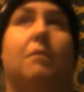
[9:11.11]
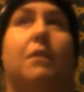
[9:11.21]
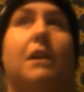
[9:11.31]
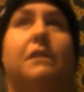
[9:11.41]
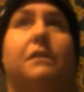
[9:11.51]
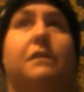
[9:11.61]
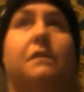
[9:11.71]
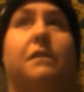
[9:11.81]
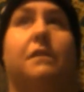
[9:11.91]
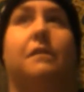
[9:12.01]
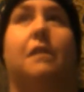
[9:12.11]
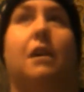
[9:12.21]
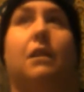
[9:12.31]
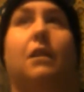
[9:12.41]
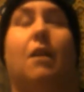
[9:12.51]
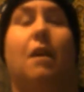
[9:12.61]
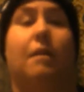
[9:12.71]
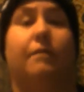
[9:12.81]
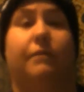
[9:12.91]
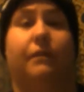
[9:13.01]
well, that's not a lot
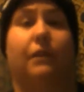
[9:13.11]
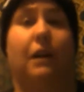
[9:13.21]
for